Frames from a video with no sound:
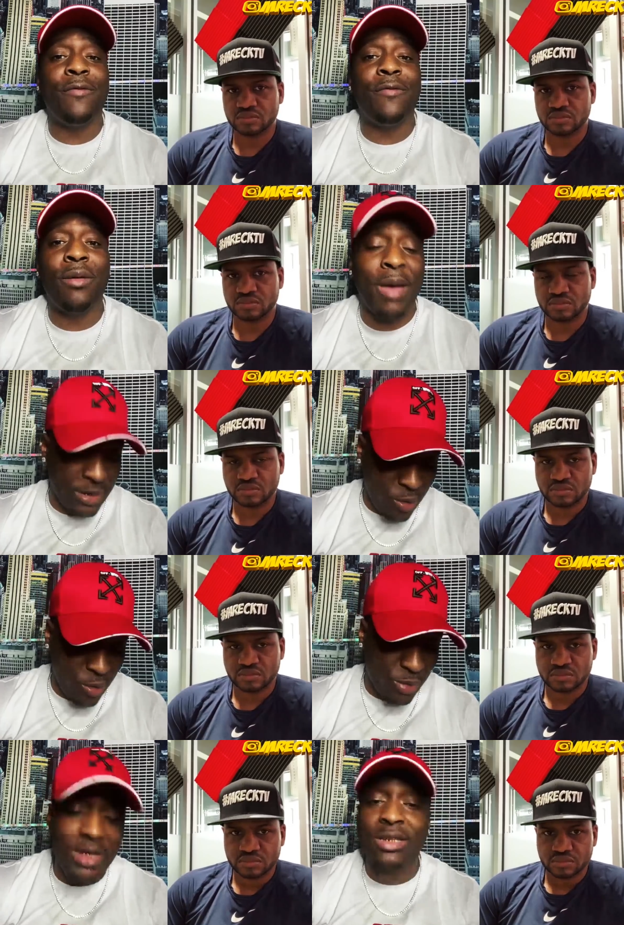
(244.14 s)
Speaker 1: to be from the
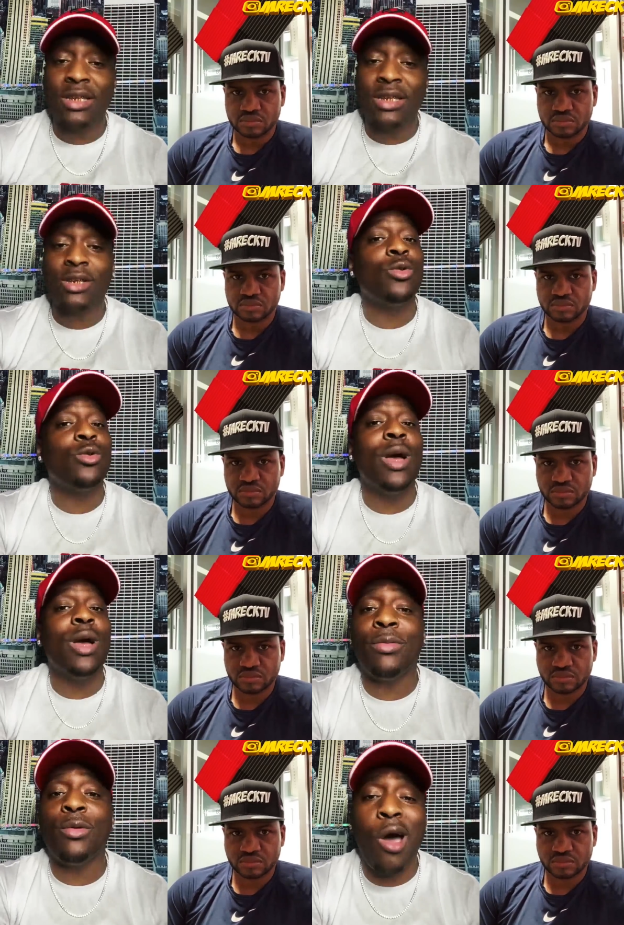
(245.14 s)
Magnolia. It's just you
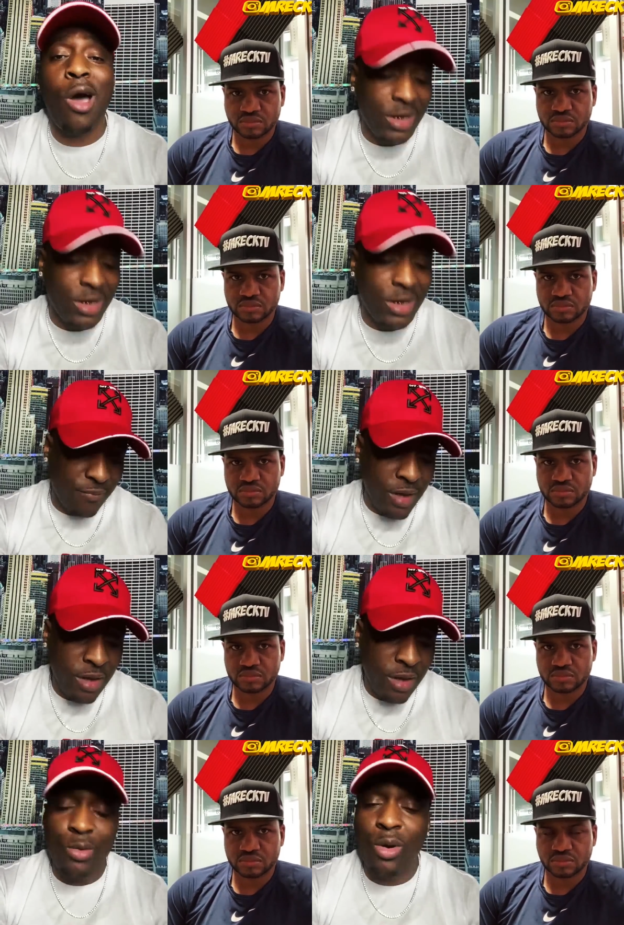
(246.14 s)
ain't from New Orleans if
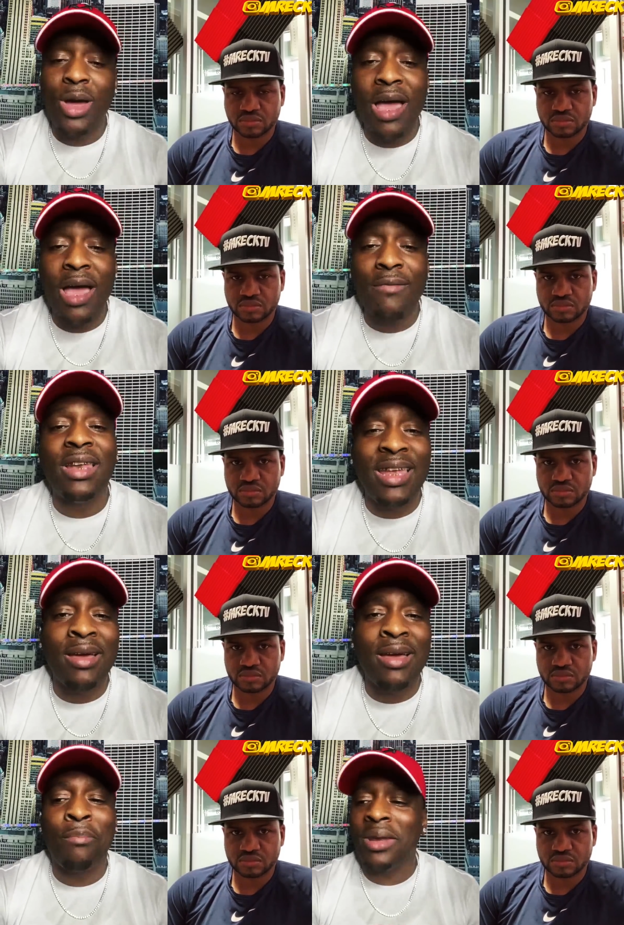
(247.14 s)
you don't have a
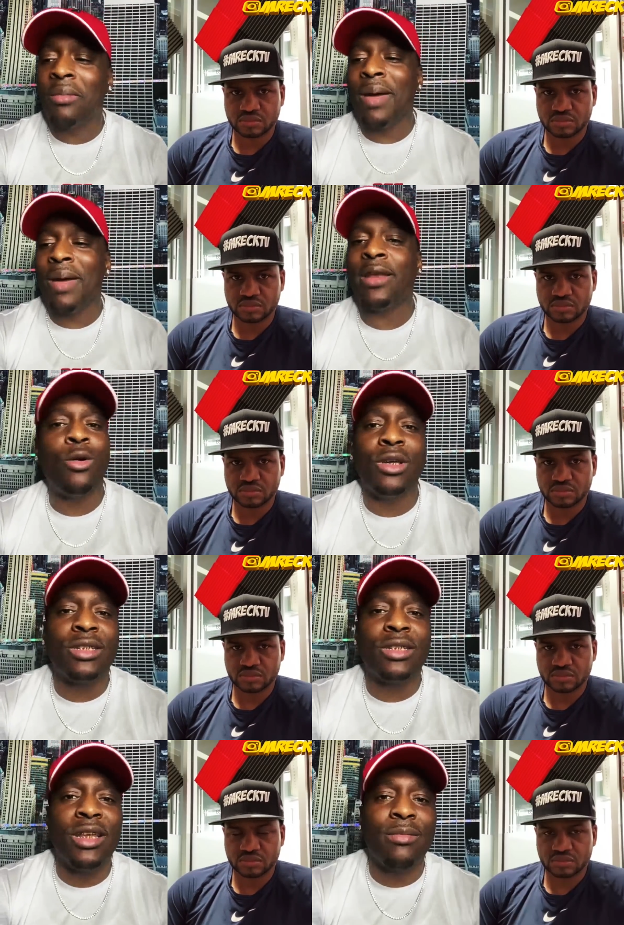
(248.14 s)
little bit of
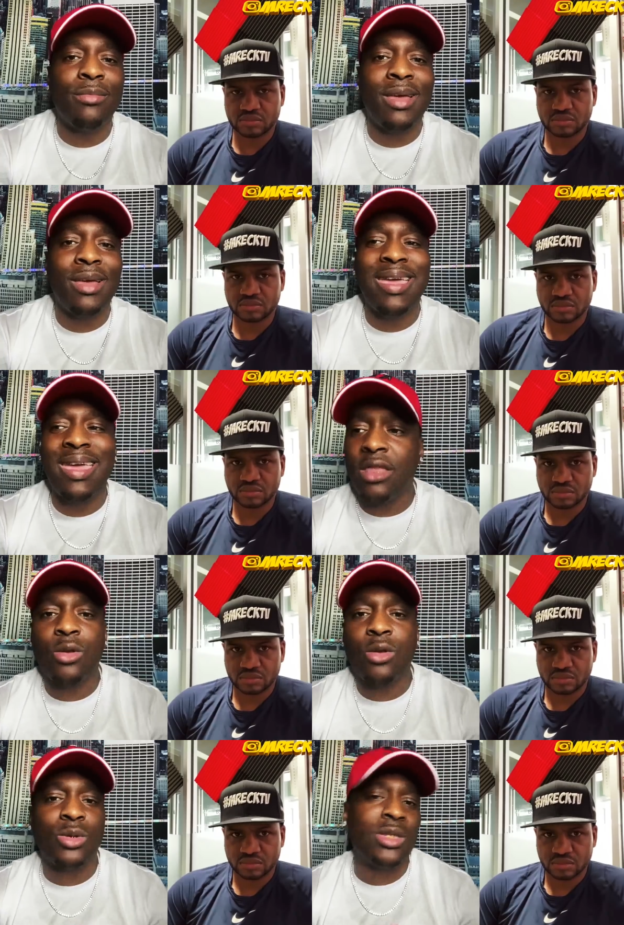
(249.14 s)
Magnolia Slim
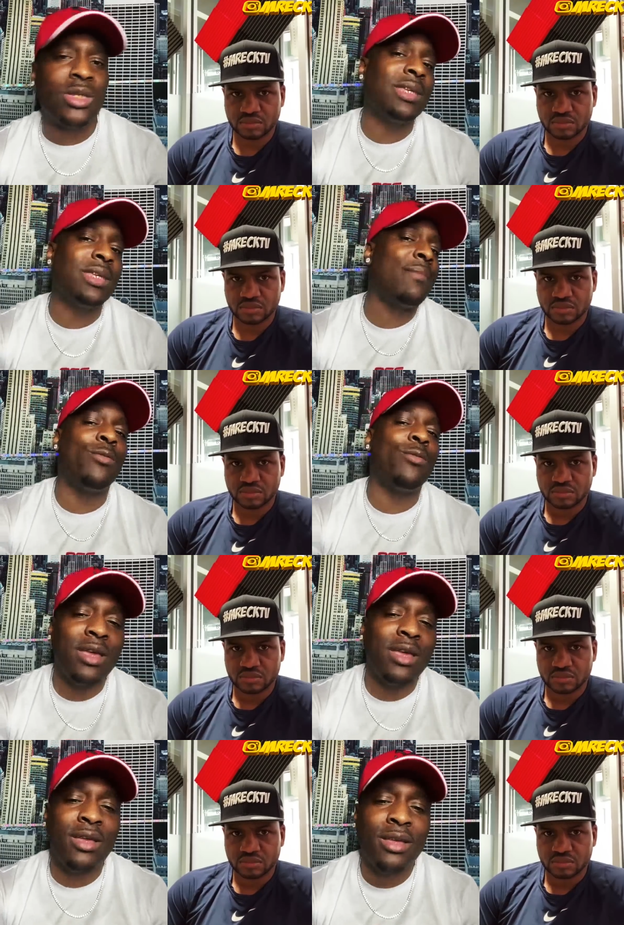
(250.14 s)
in you some type of
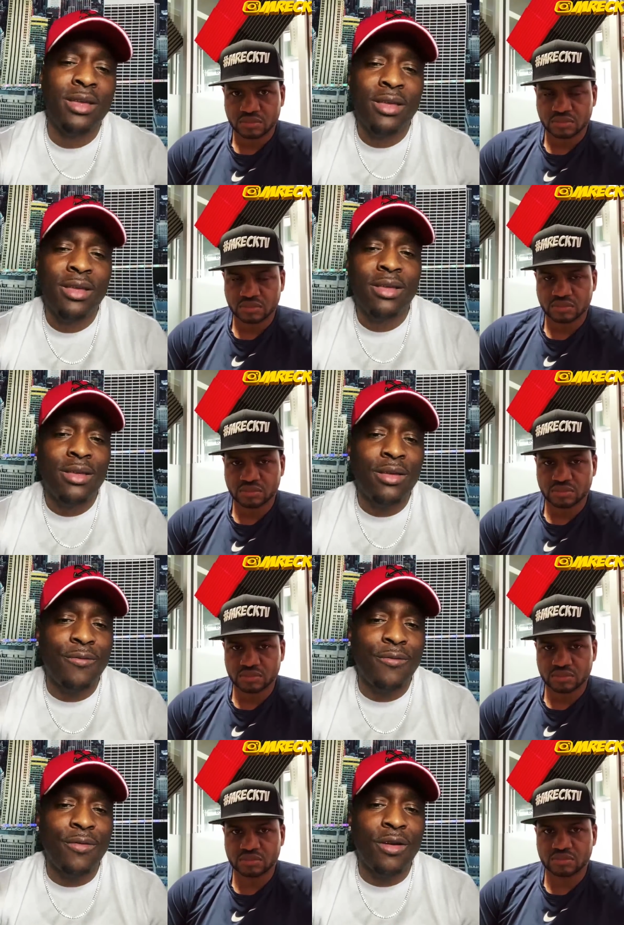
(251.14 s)
way. You
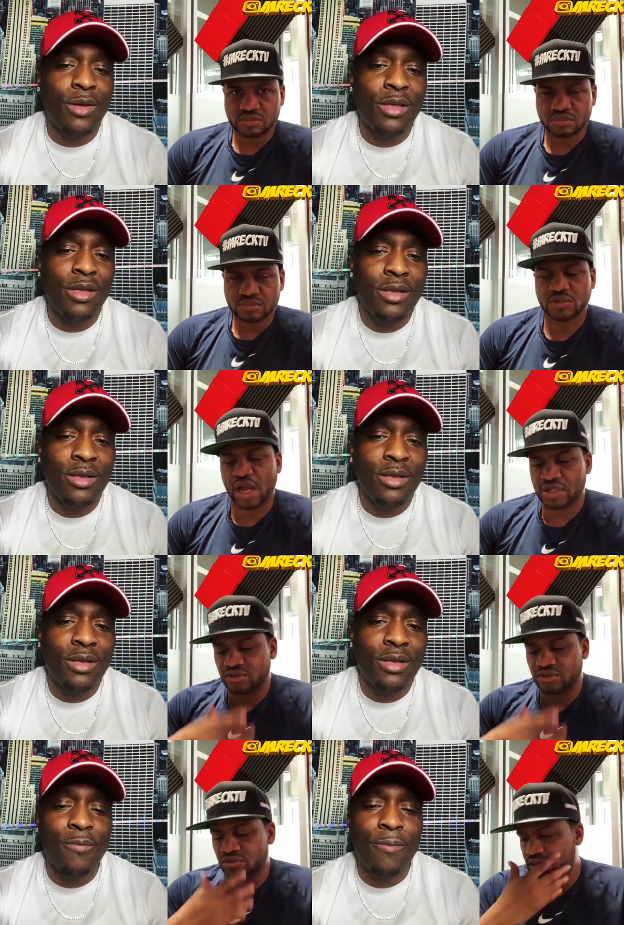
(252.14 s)
feel me?
Speaker 2: Got